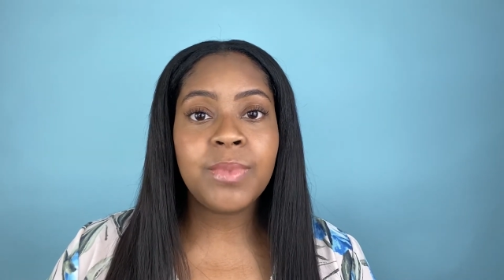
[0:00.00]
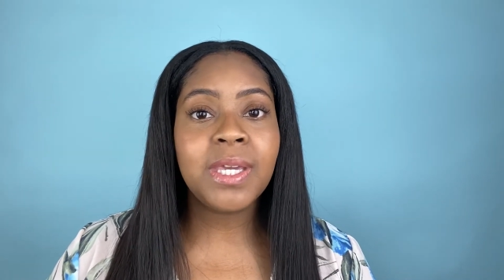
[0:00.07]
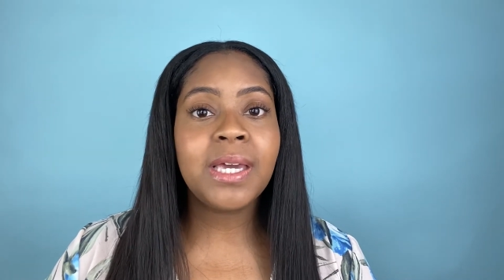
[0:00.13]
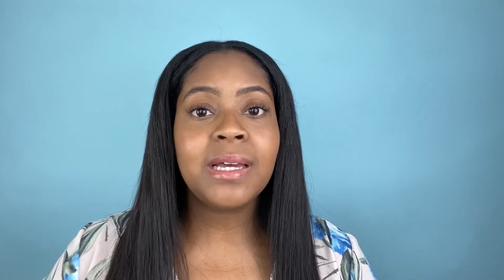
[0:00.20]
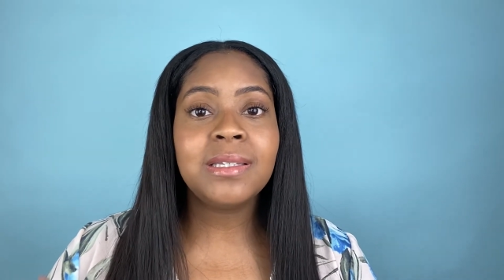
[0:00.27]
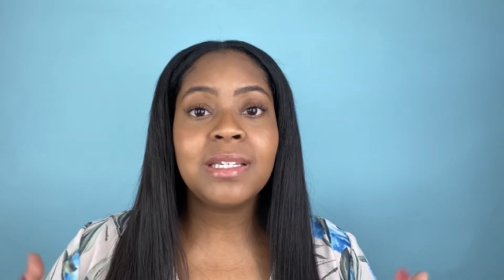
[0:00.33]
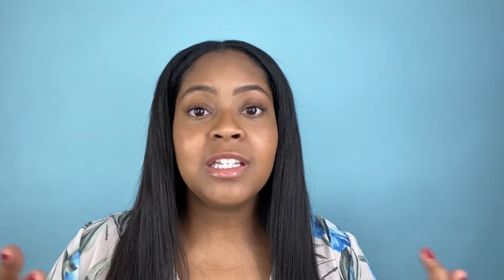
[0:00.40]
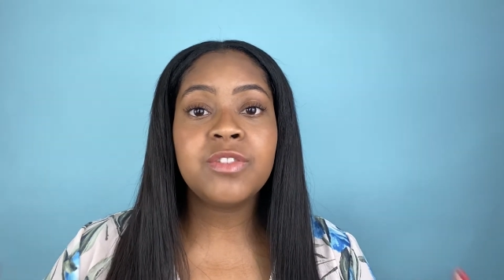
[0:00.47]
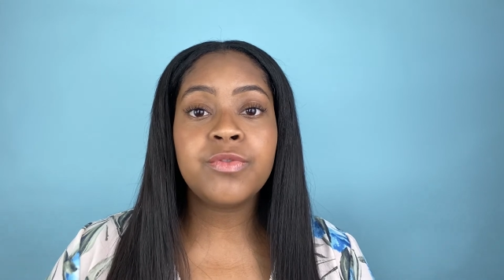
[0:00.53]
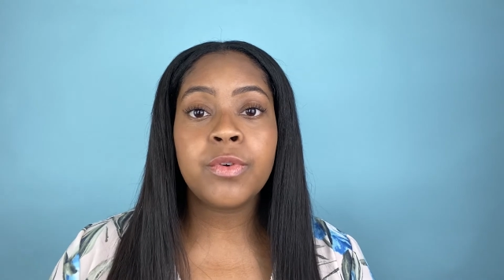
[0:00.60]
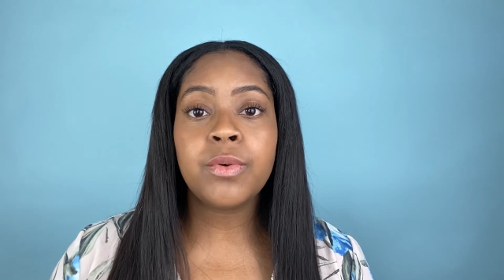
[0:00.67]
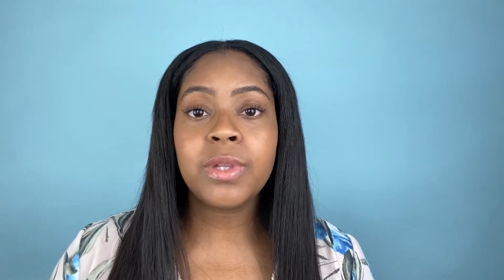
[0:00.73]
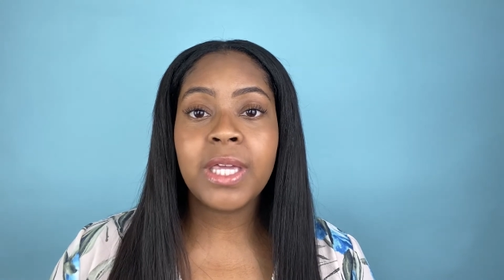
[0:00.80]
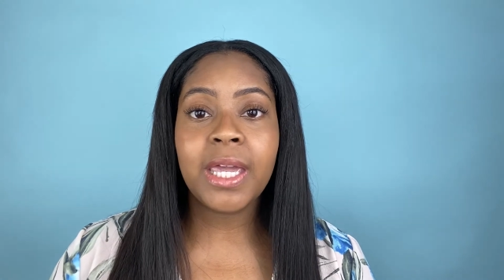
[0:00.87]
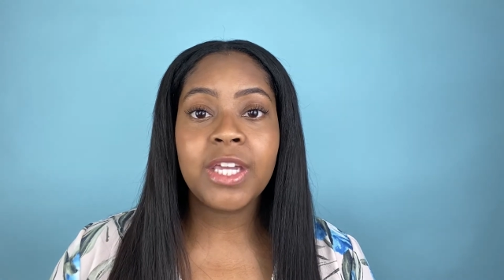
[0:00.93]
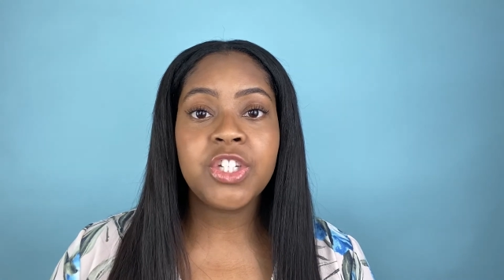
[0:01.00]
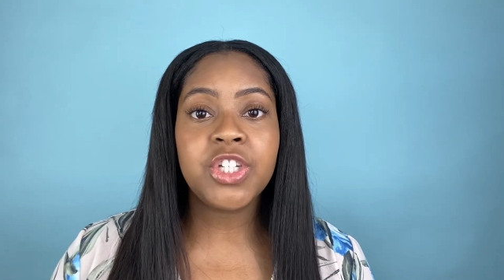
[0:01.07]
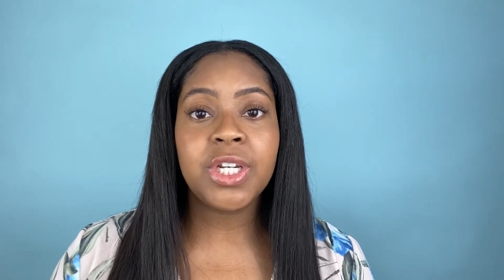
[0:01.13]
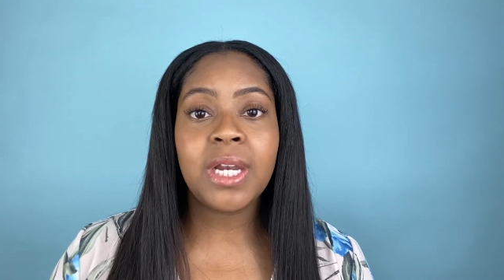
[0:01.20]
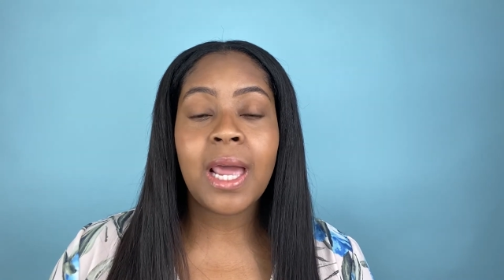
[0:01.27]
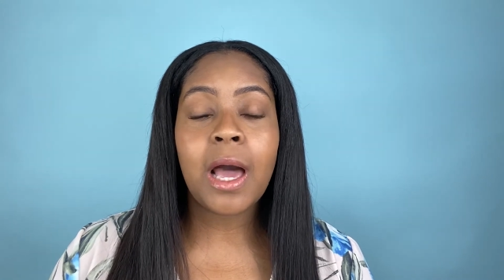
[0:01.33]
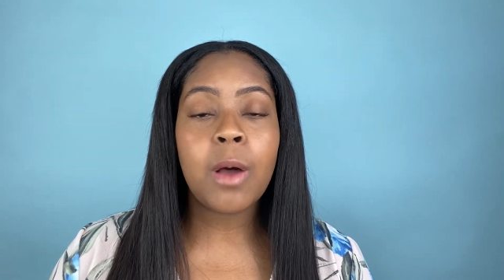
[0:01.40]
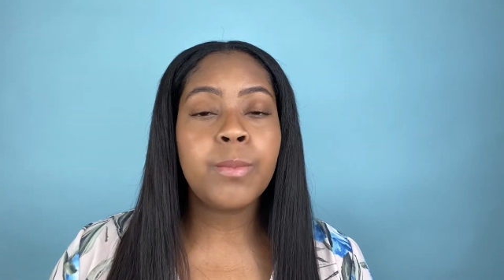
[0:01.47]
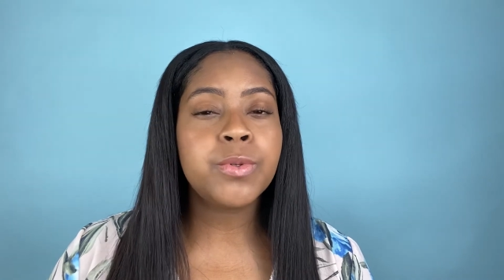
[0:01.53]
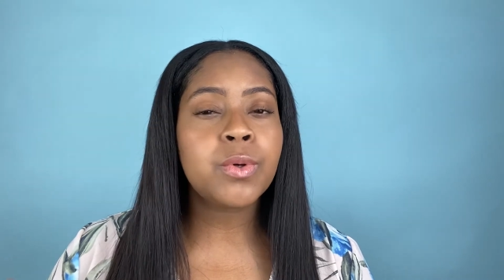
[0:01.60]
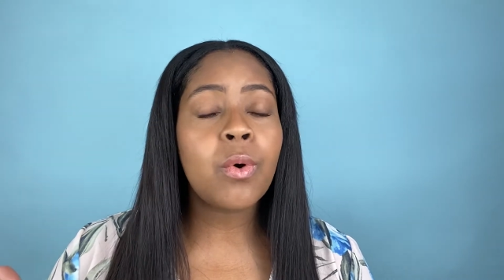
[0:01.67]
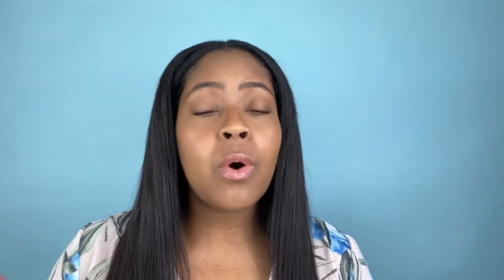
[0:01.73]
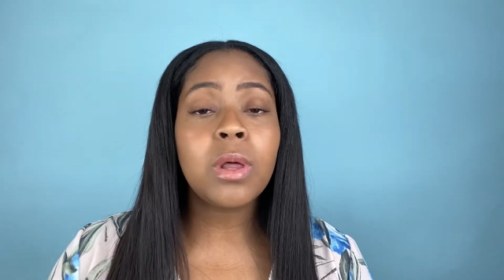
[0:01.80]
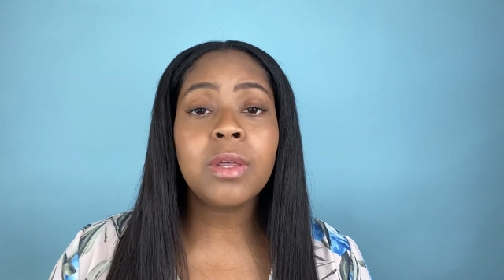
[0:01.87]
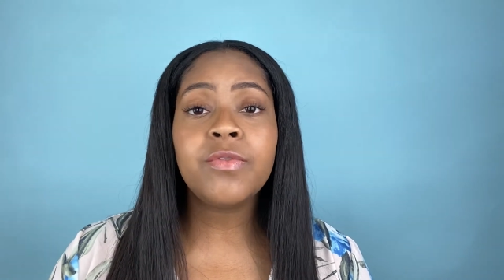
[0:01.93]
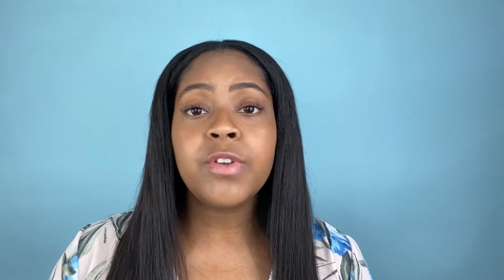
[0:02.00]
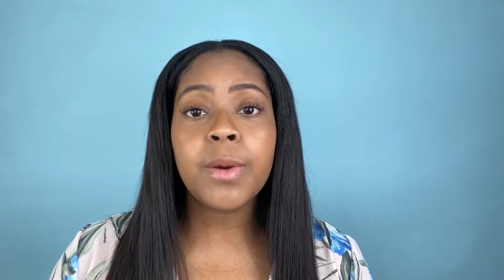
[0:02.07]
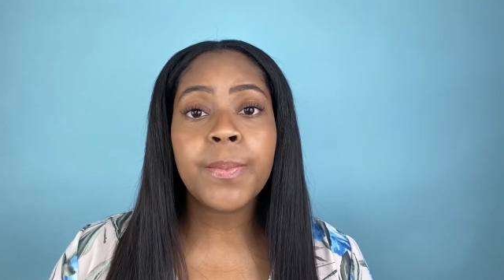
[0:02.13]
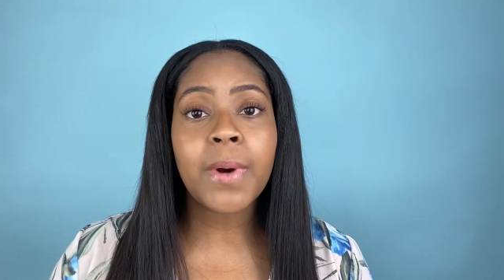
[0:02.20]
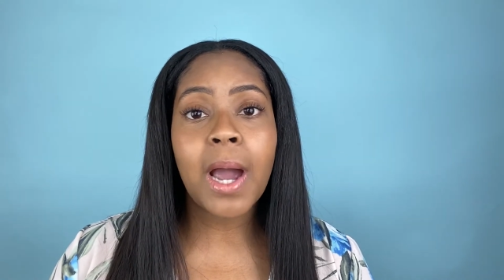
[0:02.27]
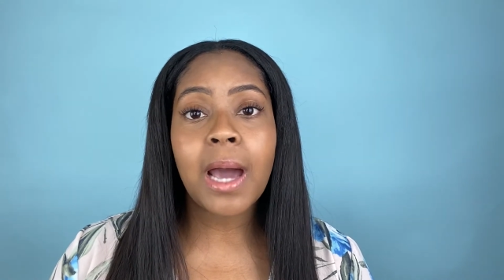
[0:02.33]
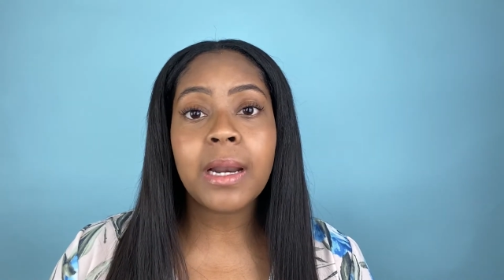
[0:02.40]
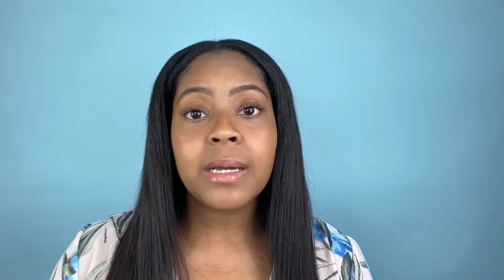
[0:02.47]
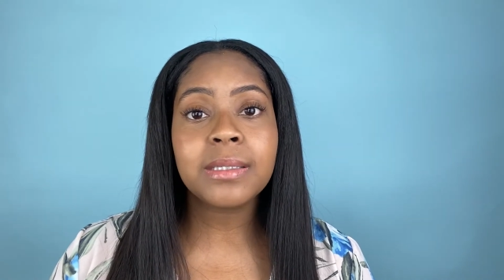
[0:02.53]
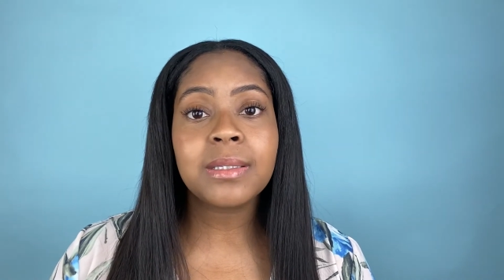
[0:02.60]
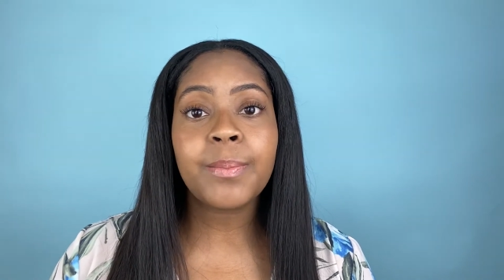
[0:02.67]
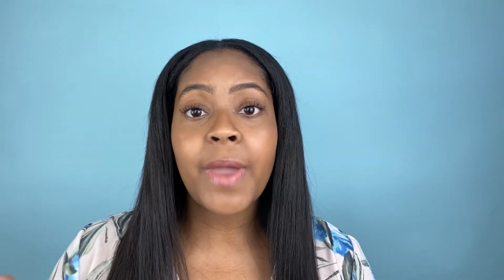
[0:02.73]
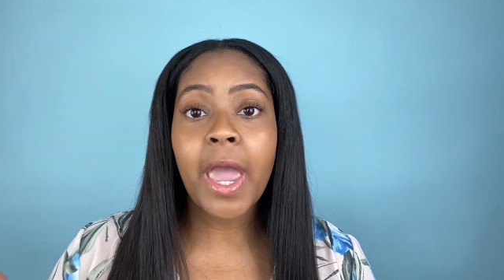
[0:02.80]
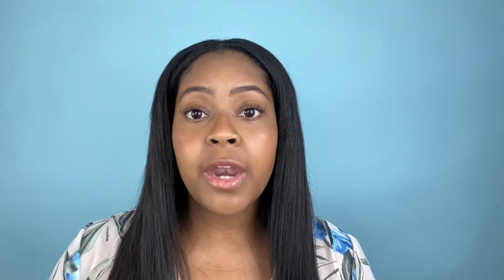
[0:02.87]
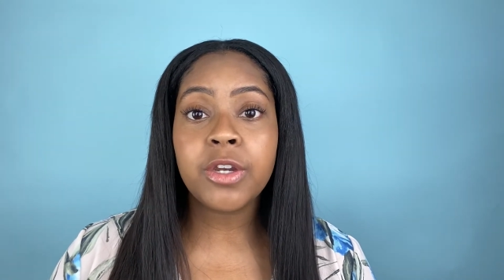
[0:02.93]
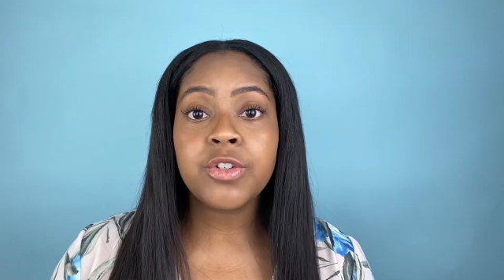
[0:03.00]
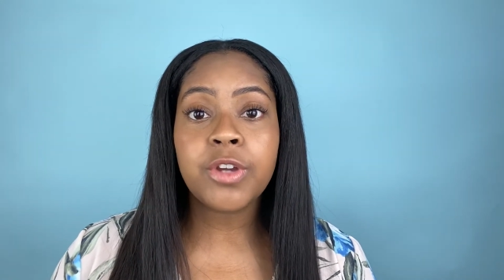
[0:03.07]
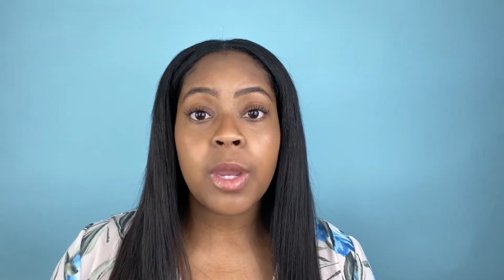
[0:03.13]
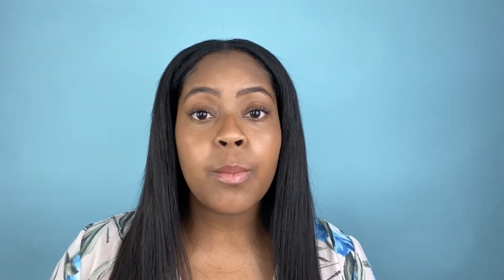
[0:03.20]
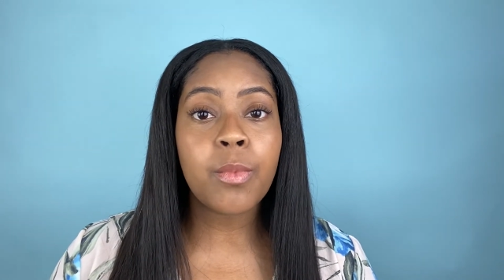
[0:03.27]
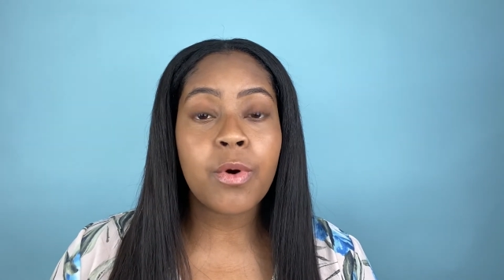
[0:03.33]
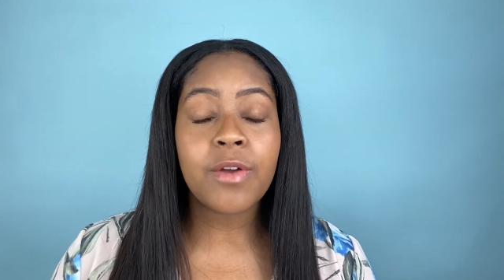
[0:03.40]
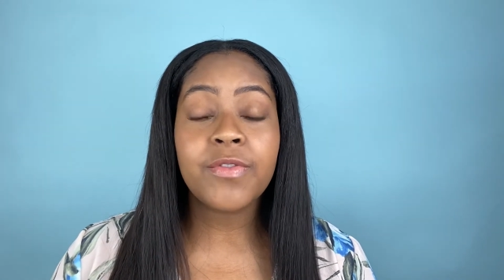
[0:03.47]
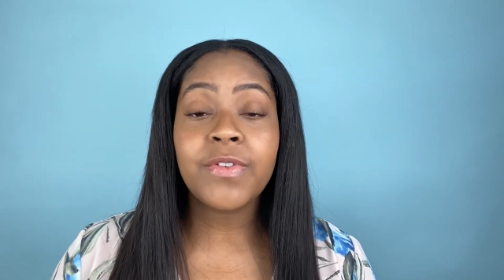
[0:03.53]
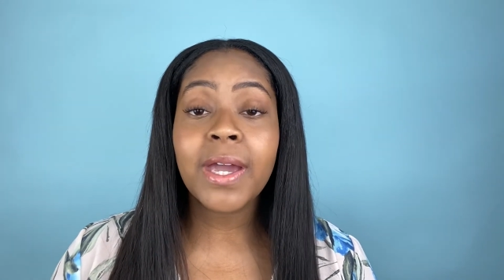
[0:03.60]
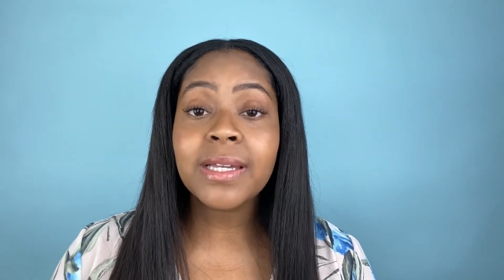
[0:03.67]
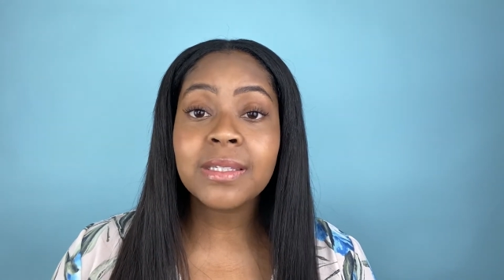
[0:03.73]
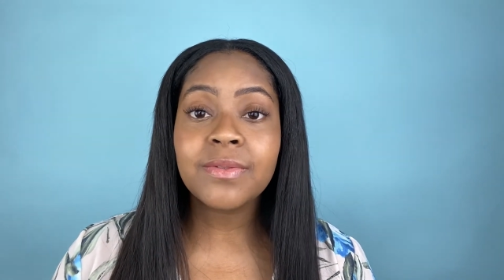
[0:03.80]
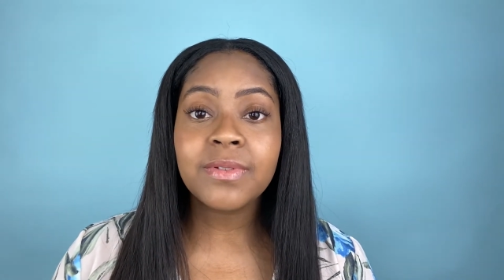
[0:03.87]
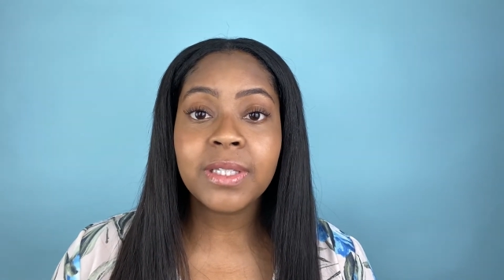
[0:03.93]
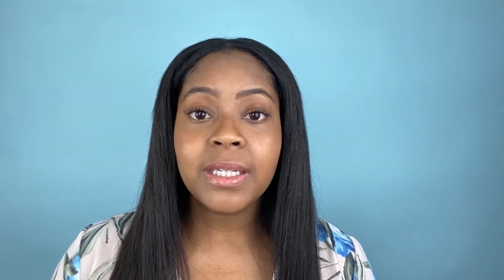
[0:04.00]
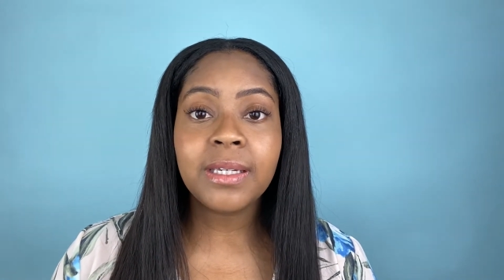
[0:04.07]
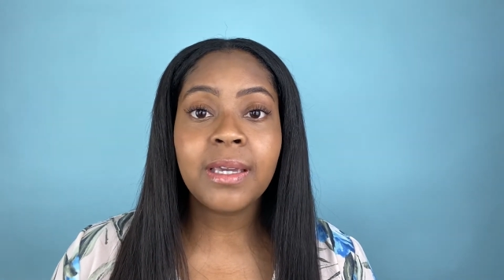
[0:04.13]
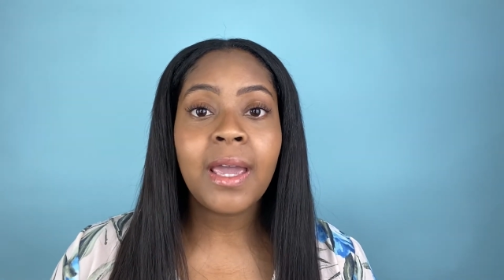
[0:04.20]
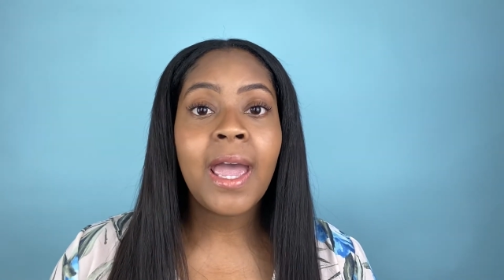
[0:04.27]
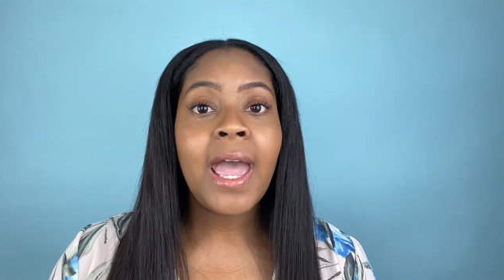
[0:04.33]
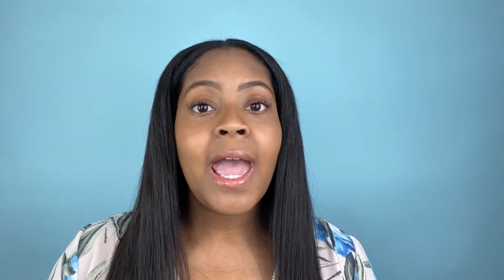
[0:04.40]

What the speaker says: because exfoliation helps all of your products penetrate more effectively.